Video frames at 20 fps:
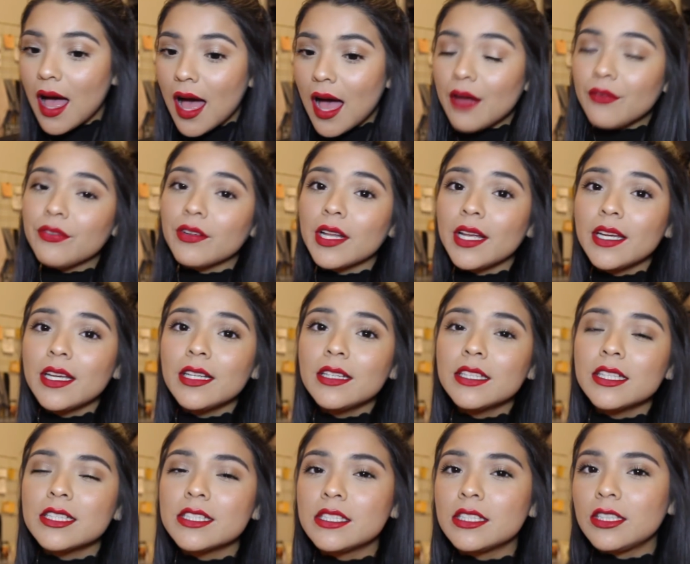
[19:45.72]
I feel like it
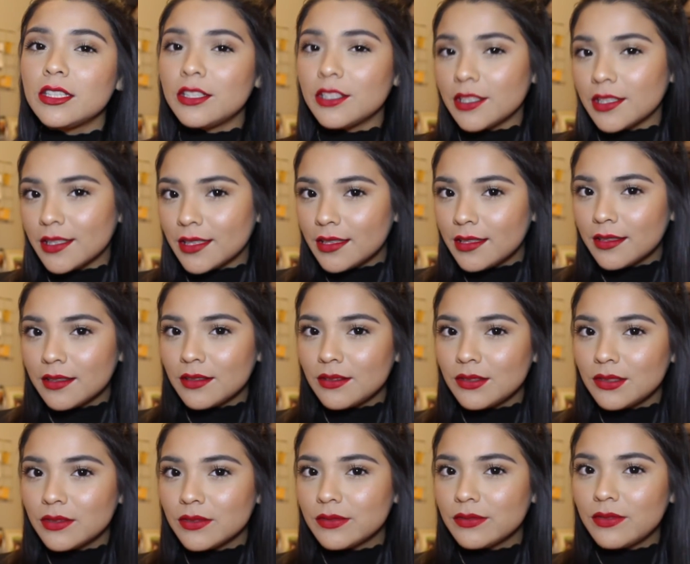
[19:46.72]
looks good
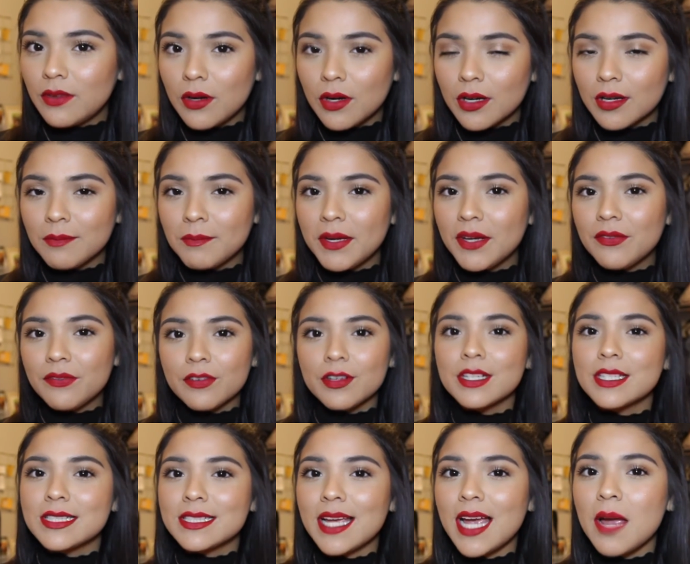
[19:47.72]
for my
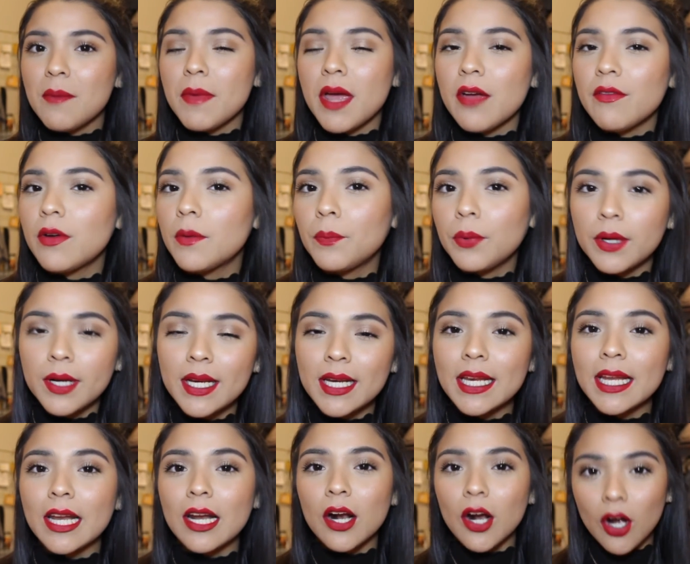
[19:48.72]
first time ever putting
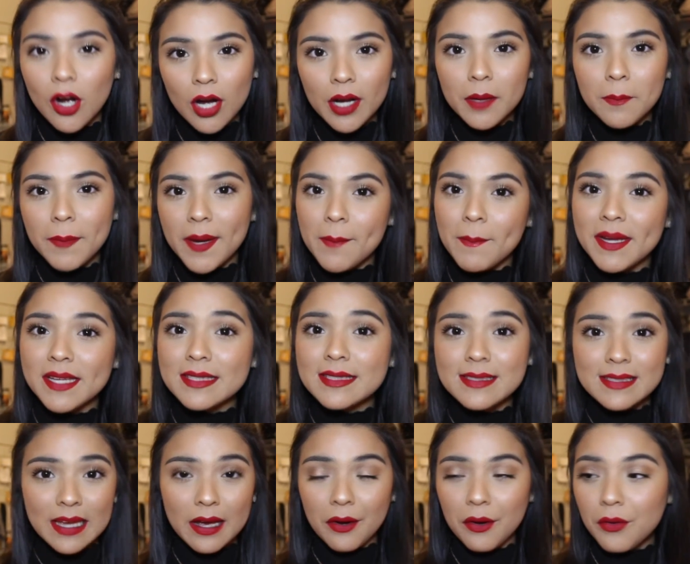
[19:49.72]
it on by
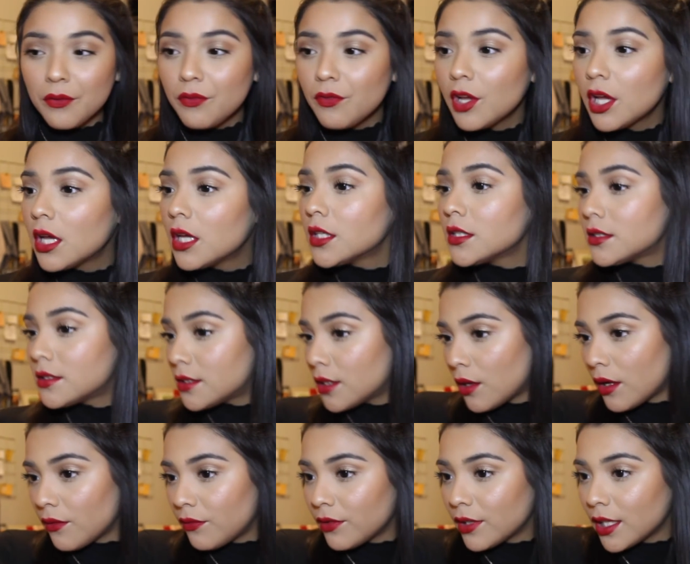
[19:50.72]
myself. So
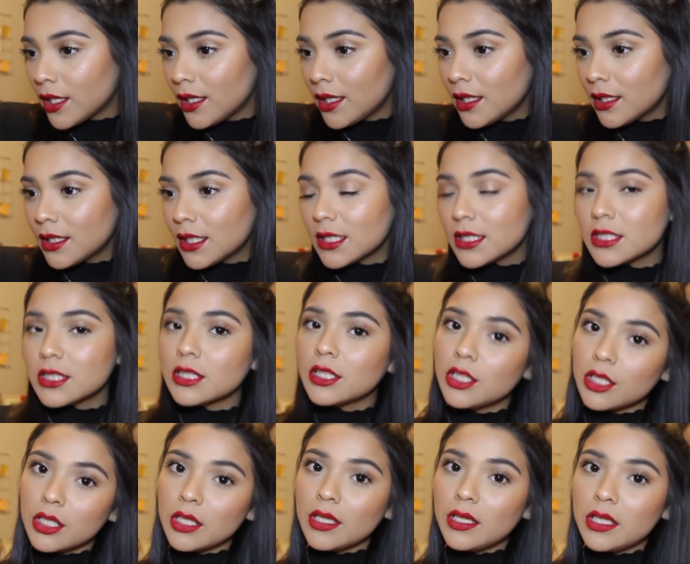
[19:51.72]
I feel like it looks
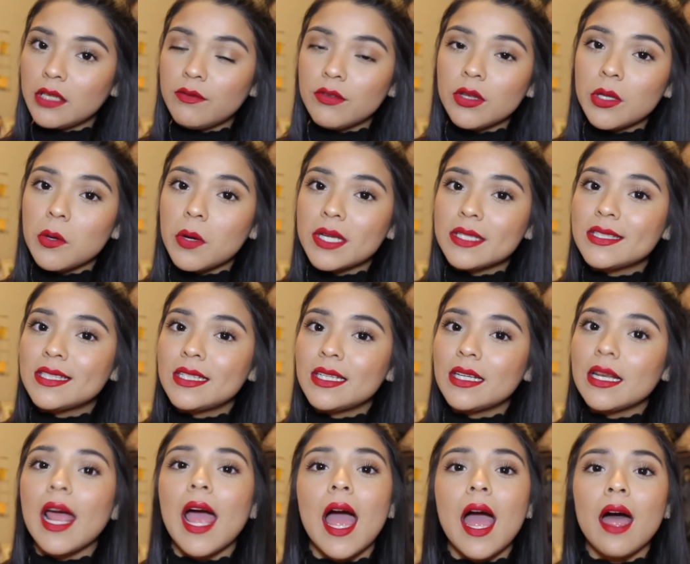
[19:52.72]
good even though I
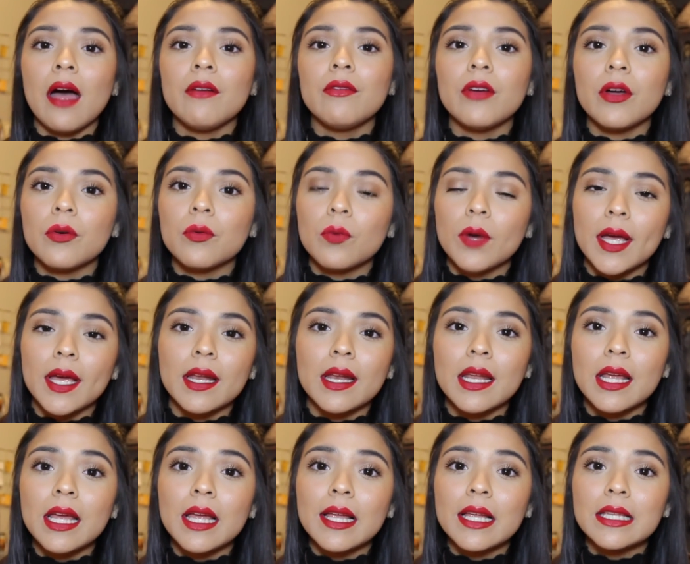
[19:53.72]
didn't have a
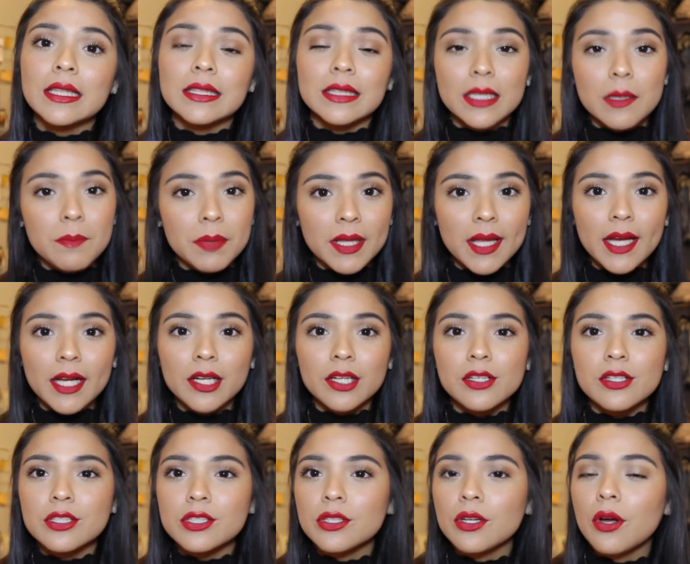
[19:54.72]
red lip
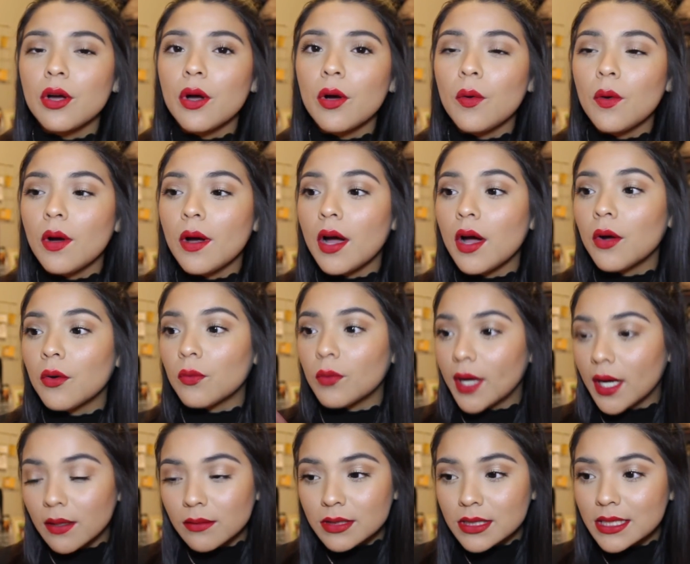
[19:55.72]
liner to go
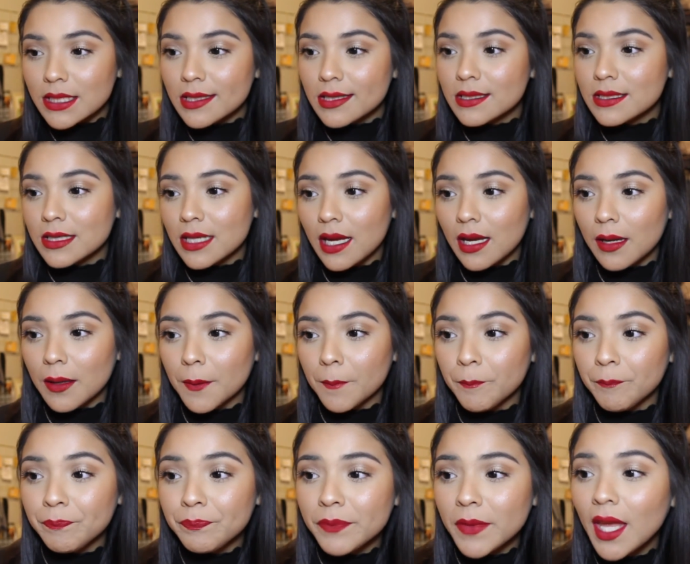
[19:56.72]
around it.
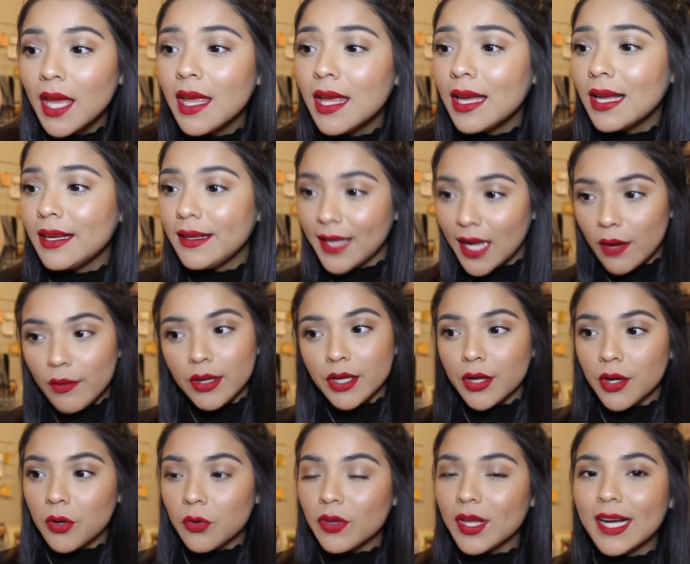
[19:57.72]
Now I
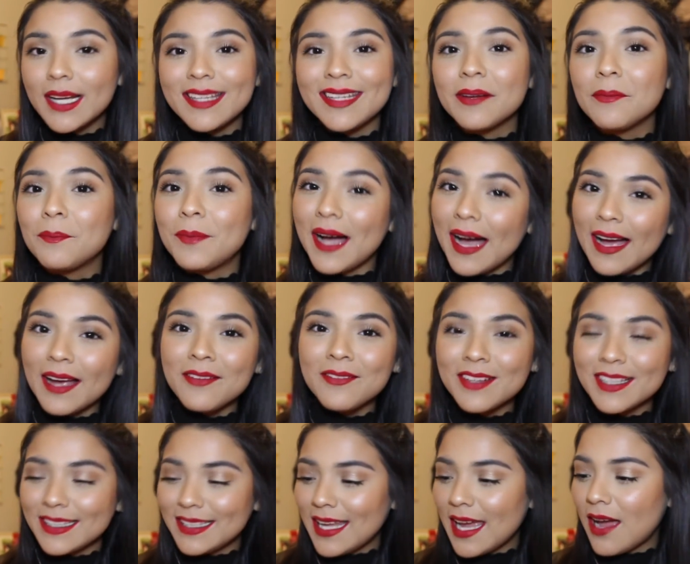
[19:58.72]
know that I need to buy
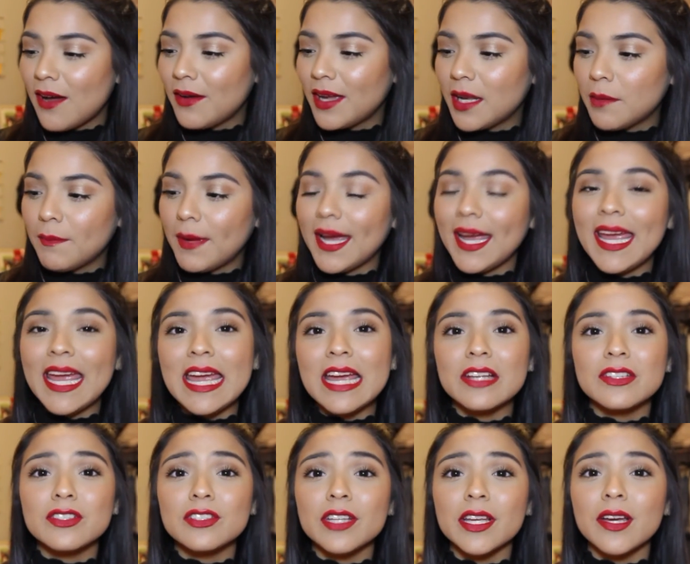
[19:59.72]
one now, and my
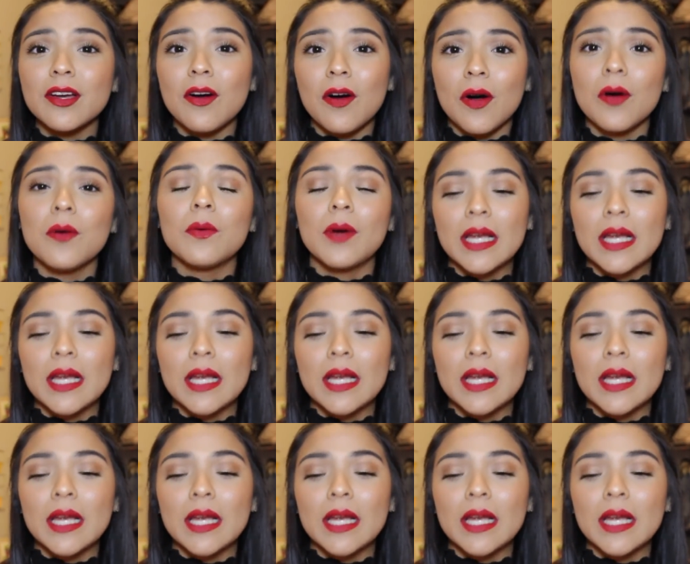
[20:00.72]
hands are like all